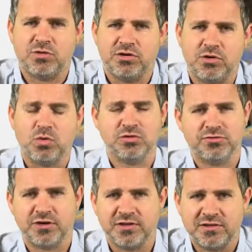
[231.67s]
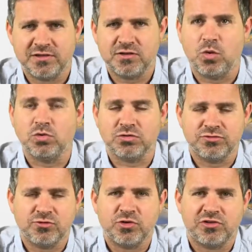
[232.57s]
where in older furnaces, older
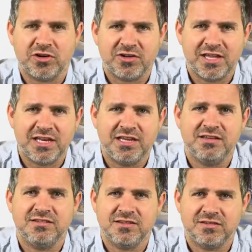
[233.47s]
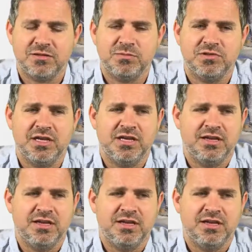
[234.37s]
forced air heating systems,